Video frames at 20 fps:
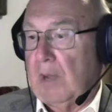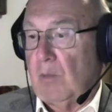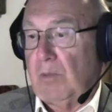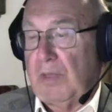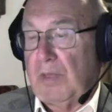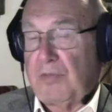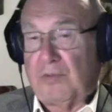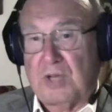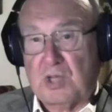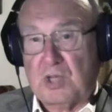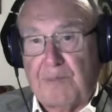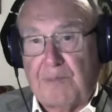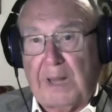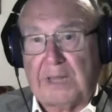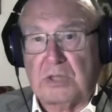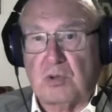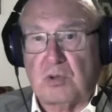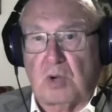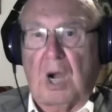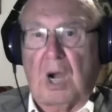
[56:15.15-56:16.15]
With
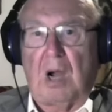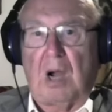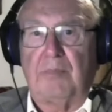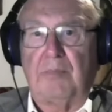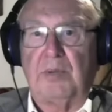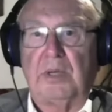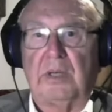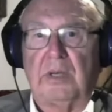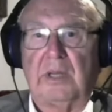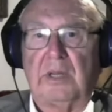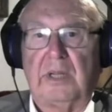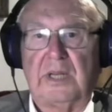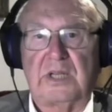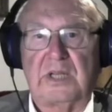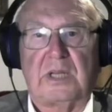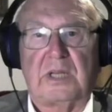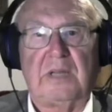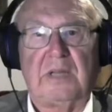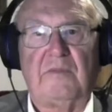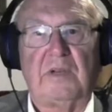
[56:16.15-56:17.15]
respect to carbon,
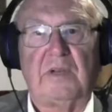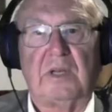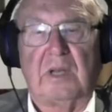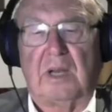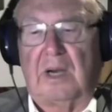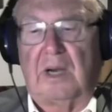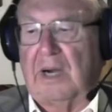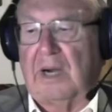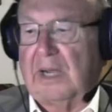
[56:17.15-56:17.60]
it's even,